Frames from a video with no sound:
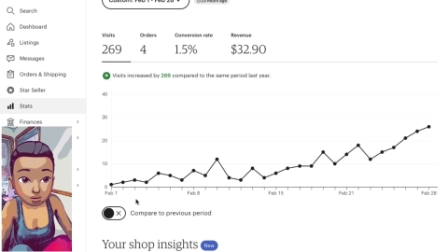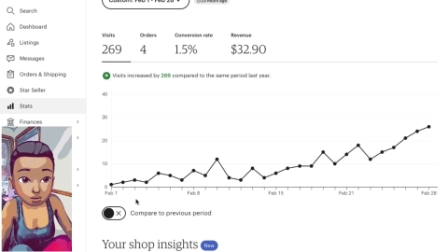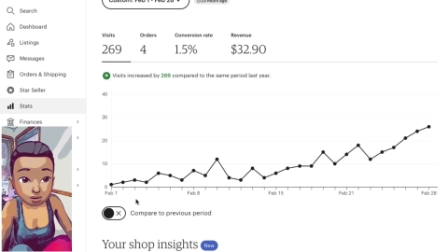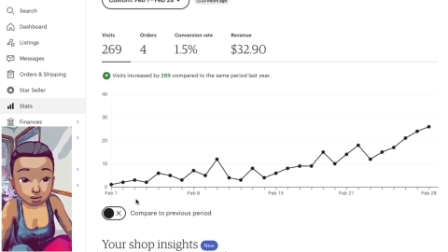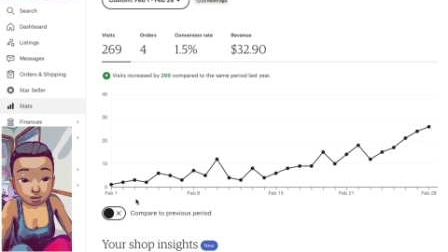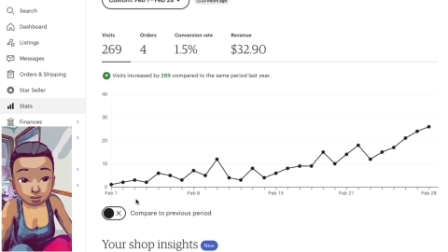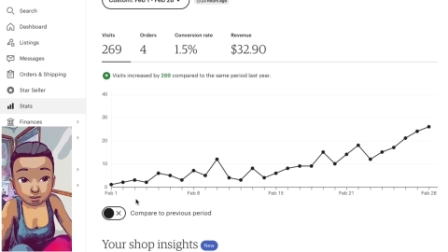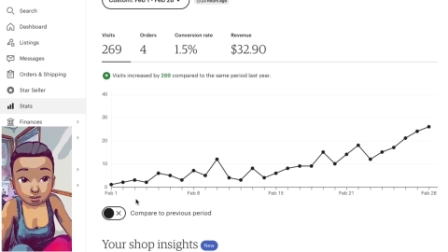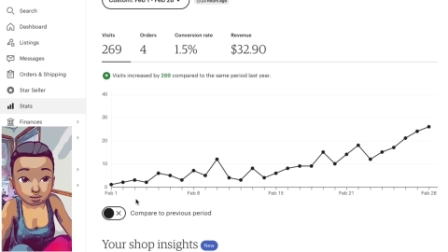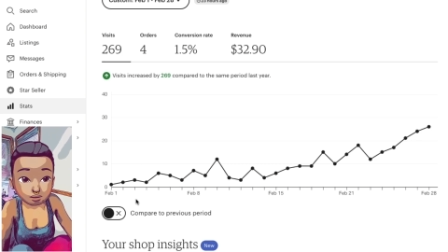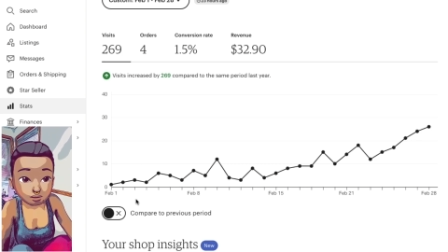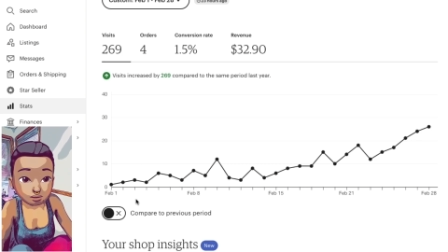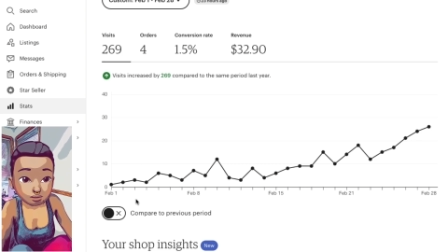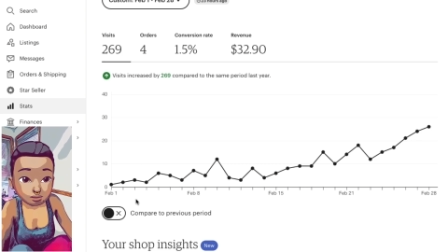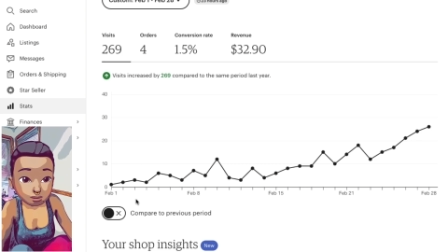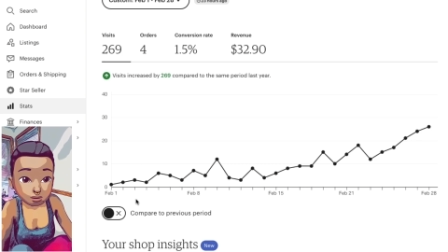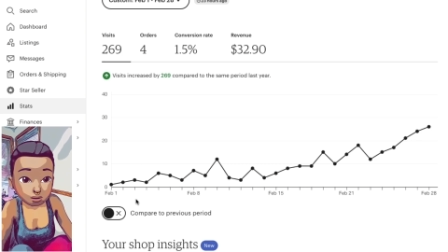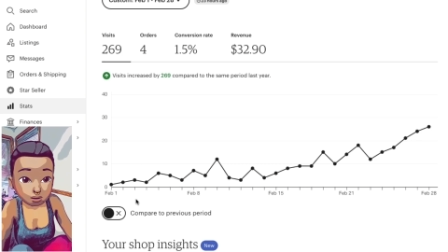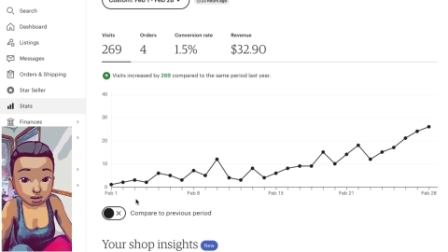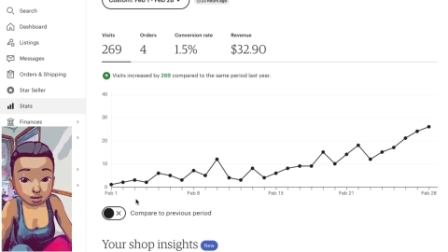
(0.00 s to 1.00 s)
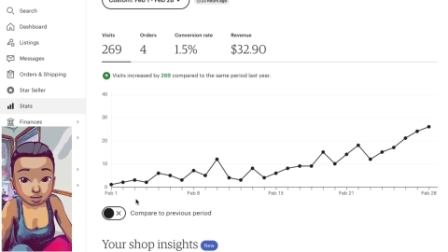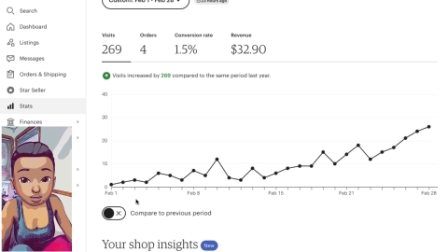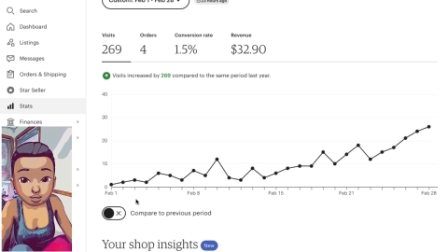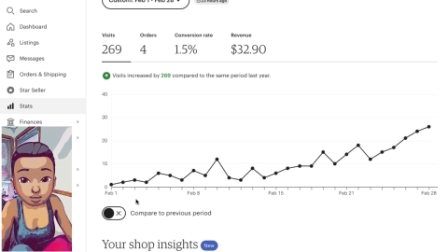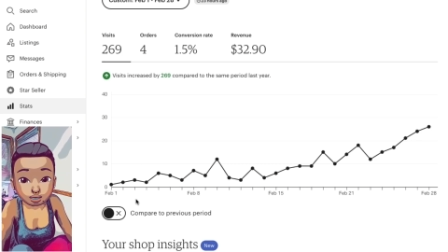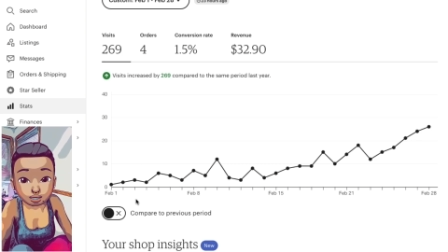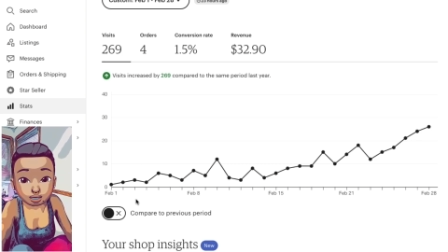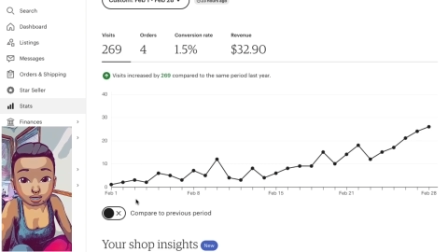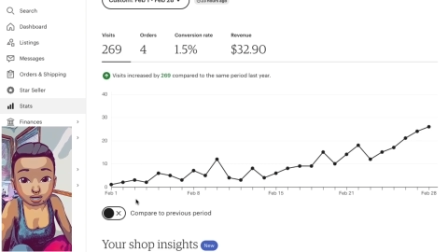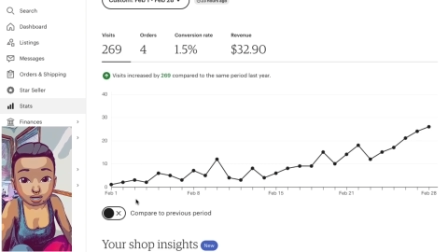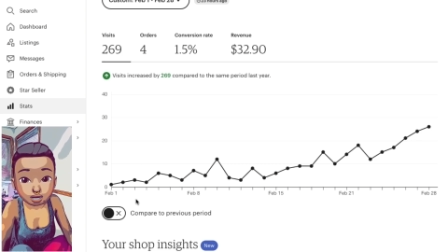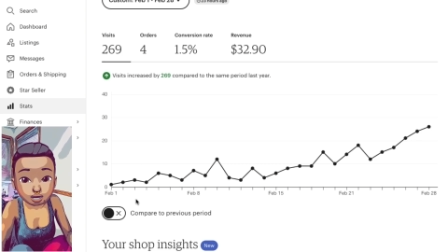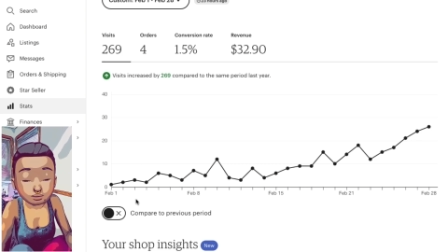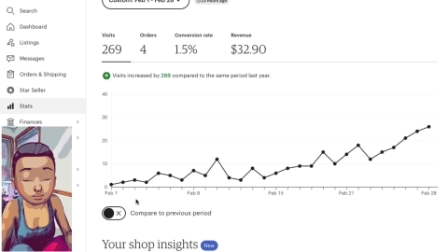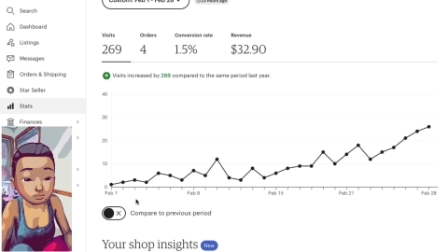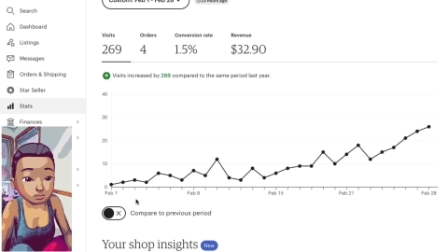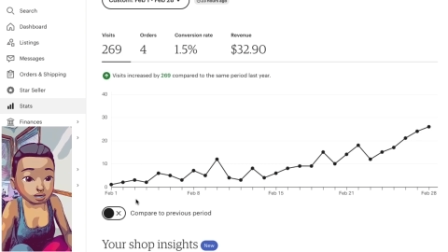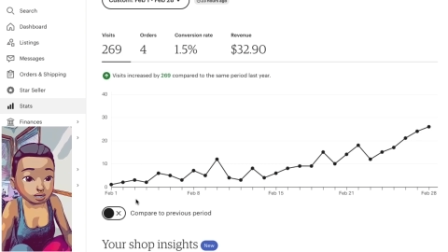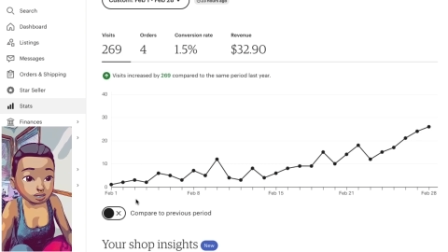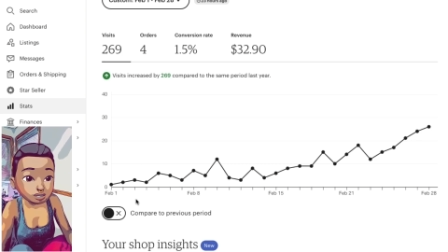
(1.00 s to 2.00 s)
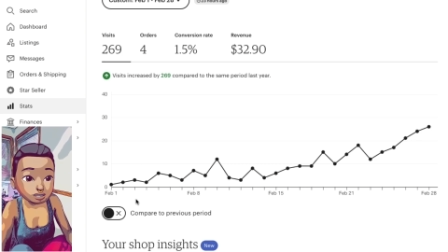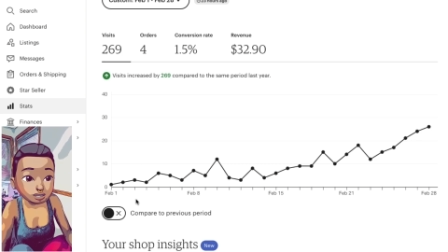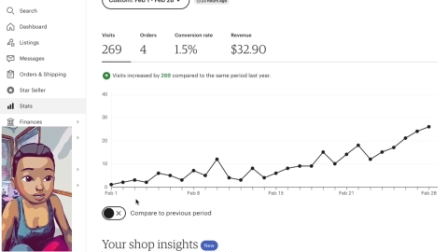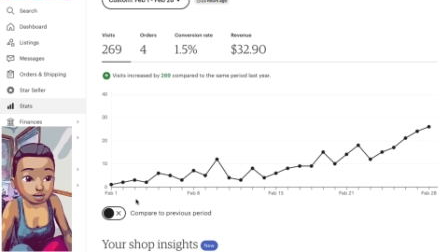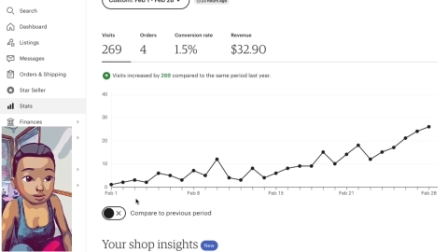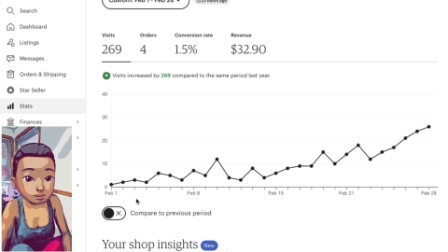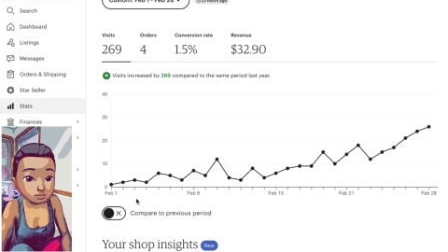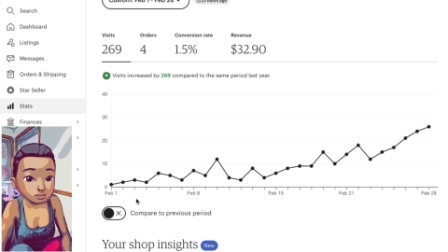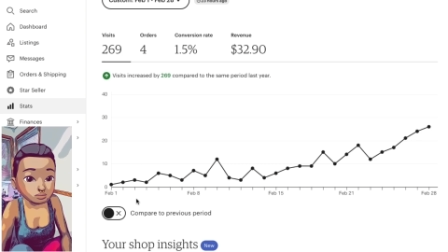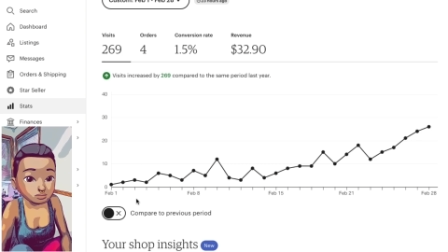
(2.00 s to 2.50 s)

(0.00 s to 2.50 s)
other people who are interested in these types